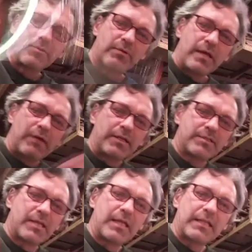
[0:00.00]
So now
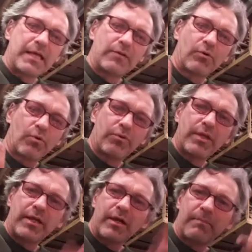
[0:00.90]
let's heat that whole
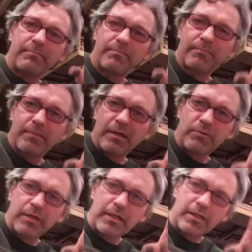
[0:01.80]
thing up, and
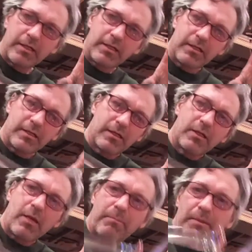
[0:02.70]
we're going to
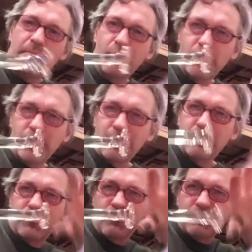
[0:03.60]
cup and push it
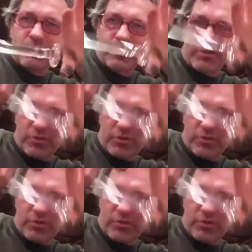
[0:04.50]
so it's going to